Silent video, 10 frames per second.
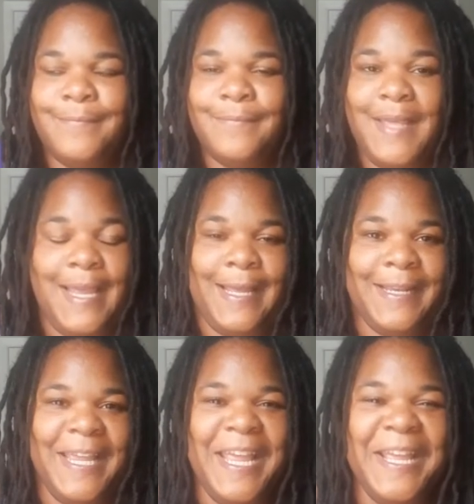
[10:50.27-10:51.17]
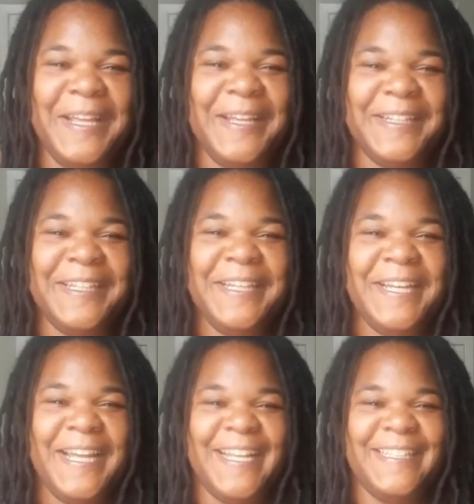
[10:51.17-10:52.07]
Man,
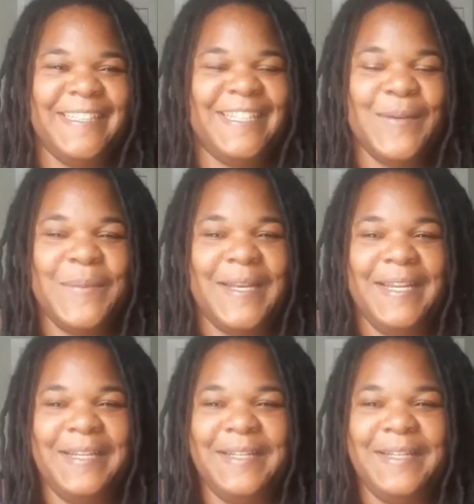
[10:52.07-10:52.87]
there's so many,